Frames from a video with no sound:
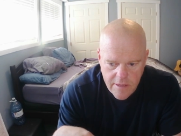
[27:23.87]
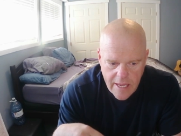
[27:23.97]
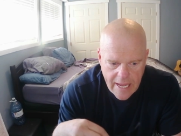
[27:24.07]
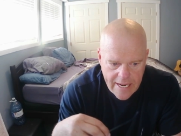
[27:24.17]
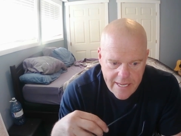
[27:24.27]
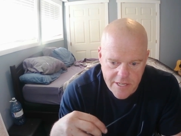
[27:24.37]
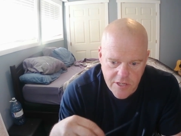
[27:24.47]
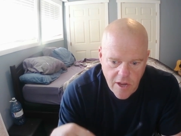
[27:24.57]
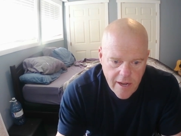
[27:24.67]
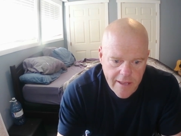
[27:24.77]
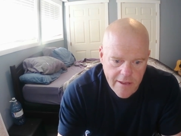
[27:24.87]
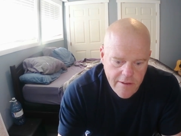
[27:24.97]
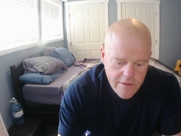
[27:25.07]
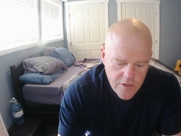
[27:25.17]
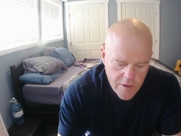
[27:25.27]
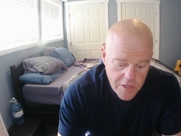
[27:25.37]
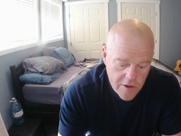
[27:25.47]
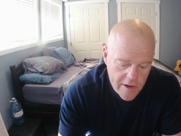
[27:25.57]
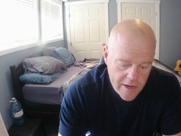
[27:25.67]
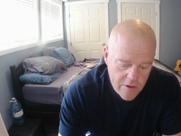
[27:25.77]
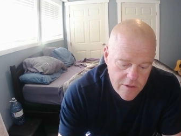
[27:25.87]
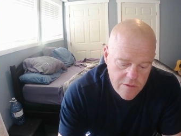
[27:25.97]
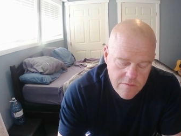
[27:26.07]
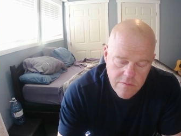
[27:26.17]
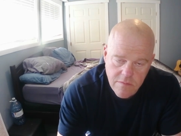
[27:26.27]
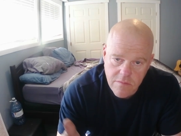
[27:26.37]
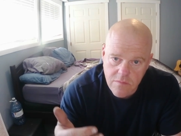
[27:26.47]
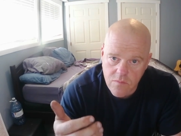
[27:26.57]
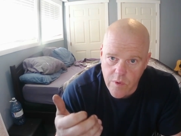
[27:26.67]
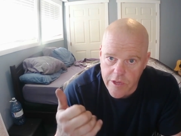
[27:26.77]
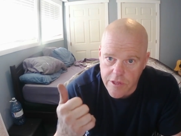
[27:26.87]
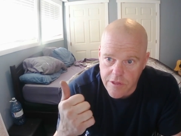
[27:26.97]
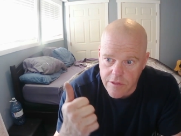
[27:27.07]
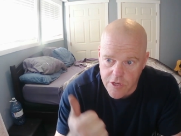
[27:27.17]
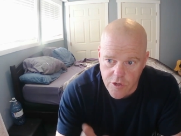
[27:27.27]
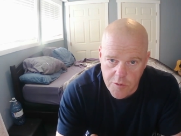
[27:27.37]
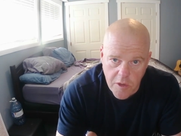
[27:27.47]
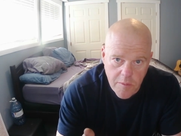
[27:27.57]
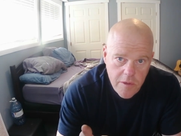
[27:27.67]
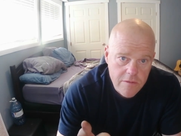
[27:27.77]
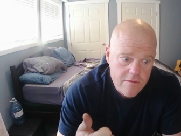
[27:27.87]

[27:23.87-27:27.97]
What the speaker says: And he started out with the Jewish people.